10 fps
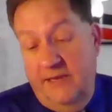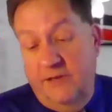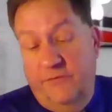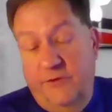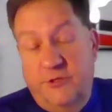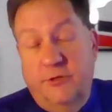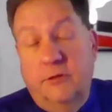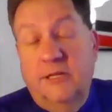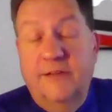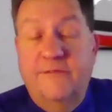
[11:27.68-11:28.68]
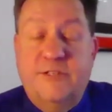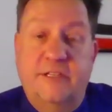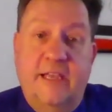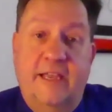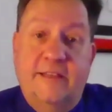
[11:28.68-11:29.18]
individual
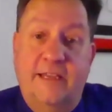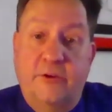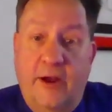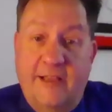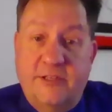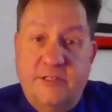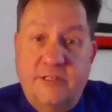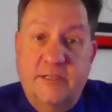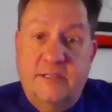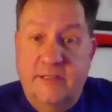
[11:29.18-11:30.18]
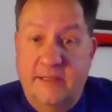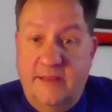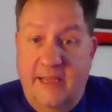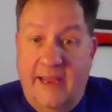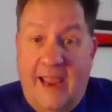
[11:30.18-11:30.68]
lives at the address that
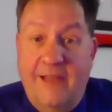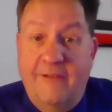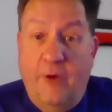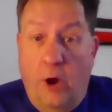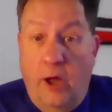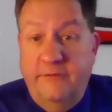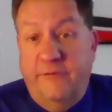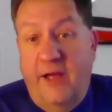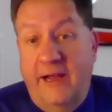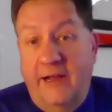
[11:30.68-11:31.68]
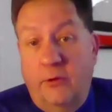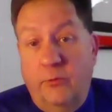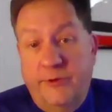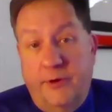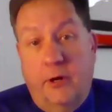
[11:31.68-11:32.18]
they have on
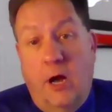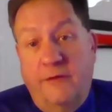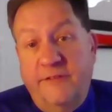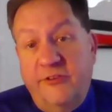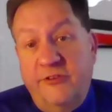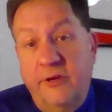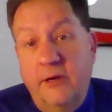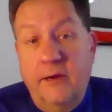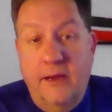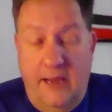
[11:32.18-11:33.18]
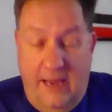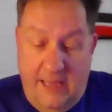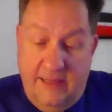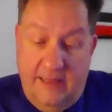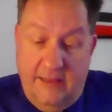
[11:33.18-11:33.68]
file with our office.
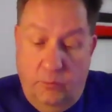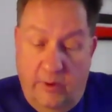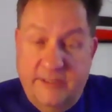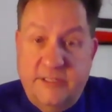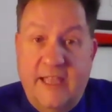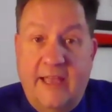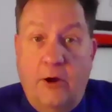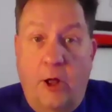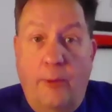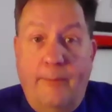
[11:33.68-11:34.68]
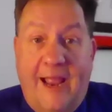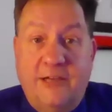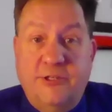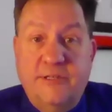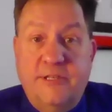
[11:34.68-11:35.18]
And then once that all
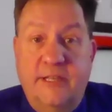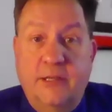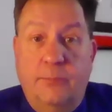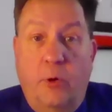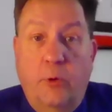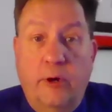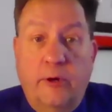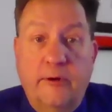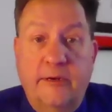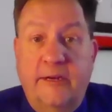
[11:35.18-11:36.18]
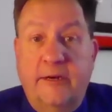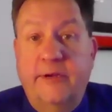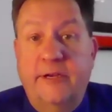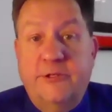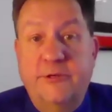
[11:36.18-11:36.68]
matches, then the poll worker,
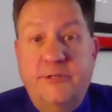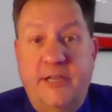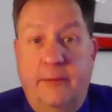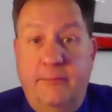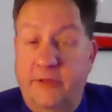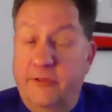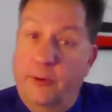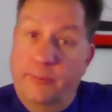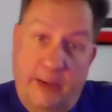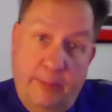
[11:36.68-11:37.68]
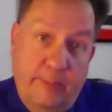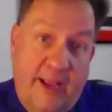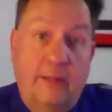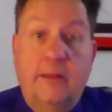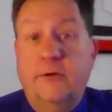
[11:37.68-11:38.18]
issues them either a paper
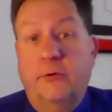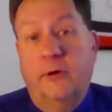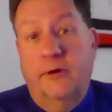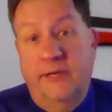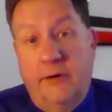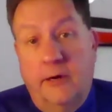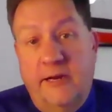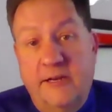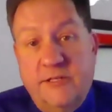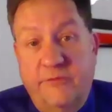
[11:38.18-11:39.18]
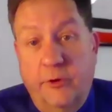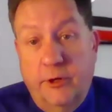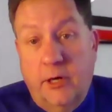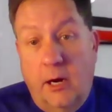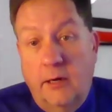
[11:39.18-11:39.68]
ballot or, in our case, a
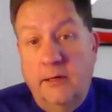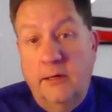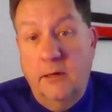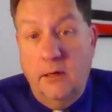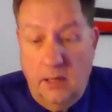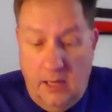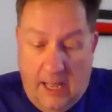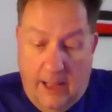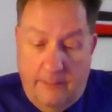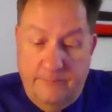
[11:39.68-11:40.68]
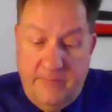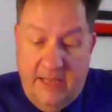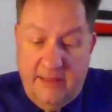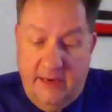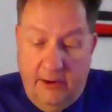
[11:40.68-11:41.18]
voter card,
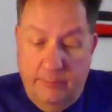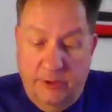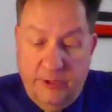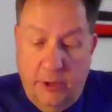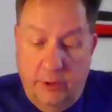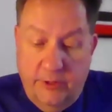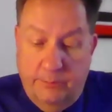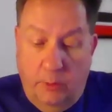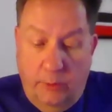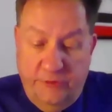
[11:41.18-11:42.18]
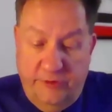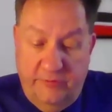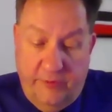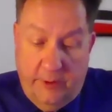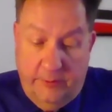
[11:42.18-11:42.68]
and they're able to go to the polls
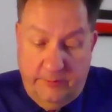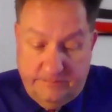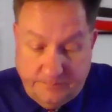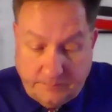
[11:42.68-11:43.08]
and vote.